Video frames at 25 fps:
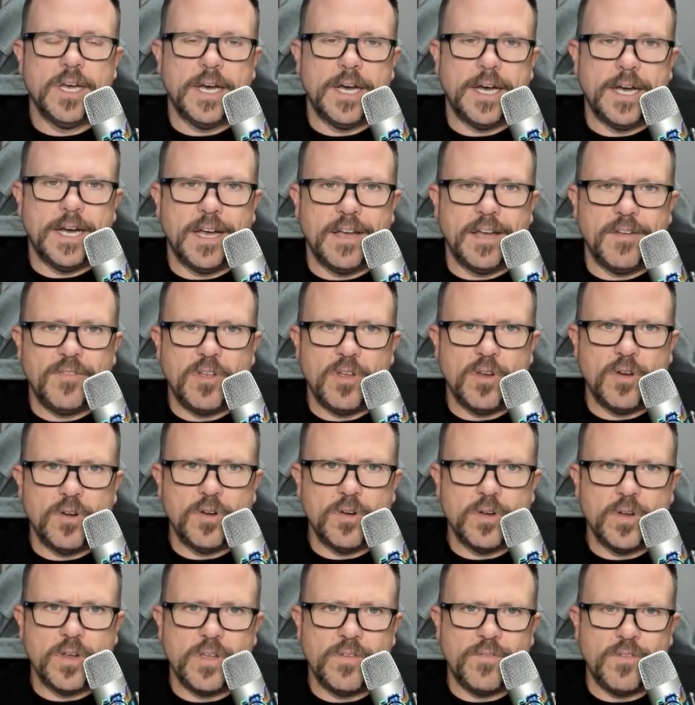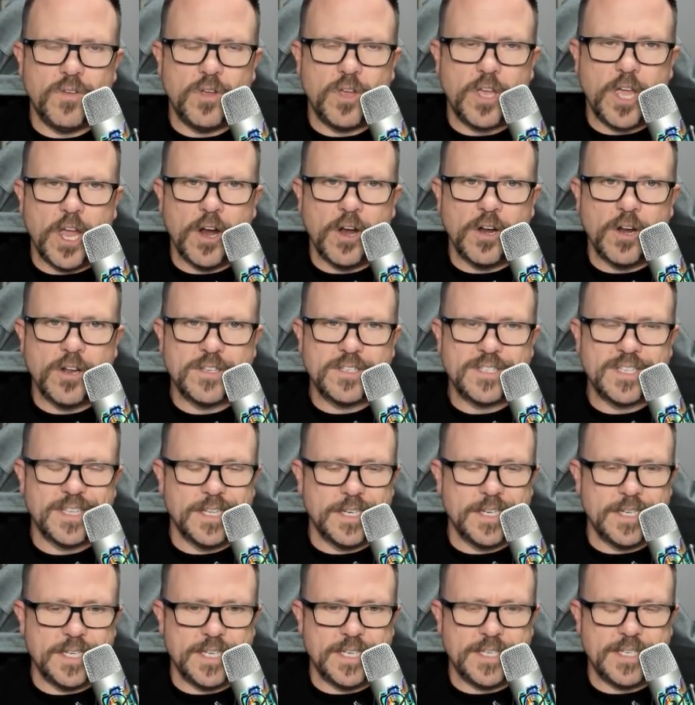if you care to see
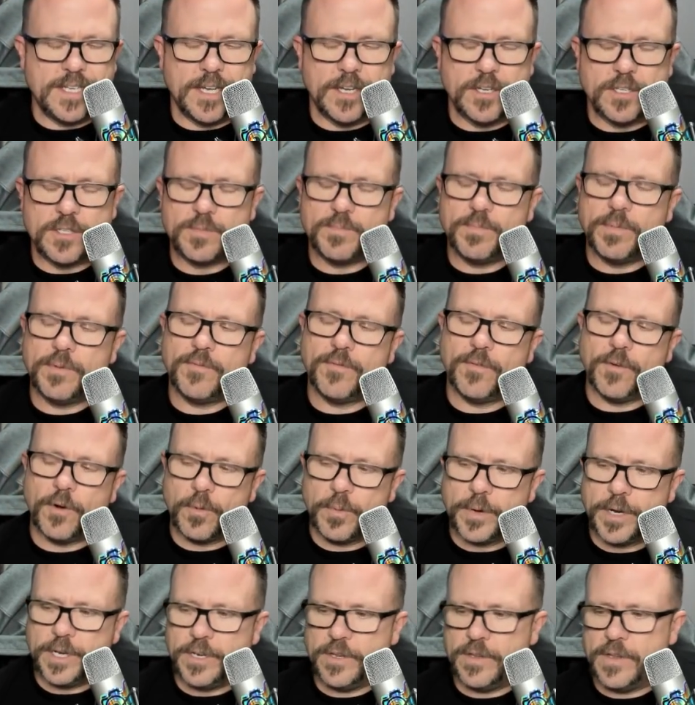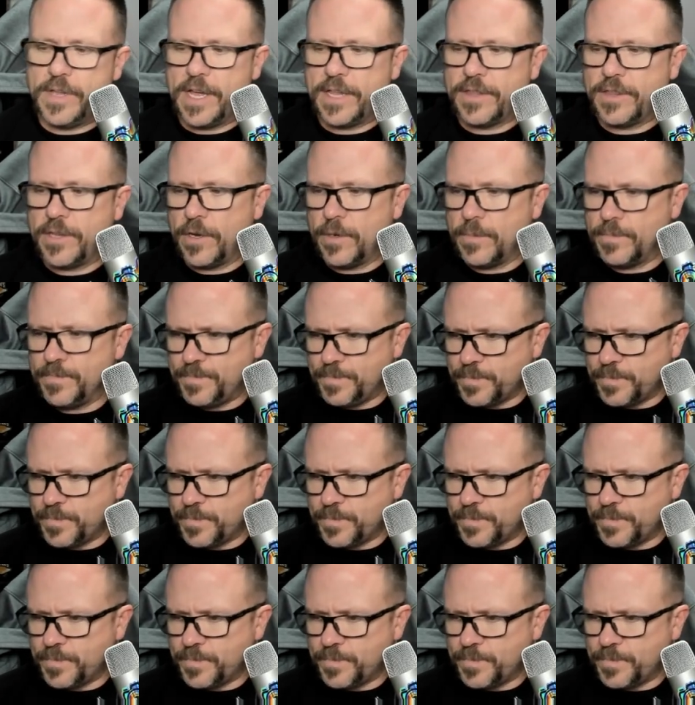the details. Before we do that, though,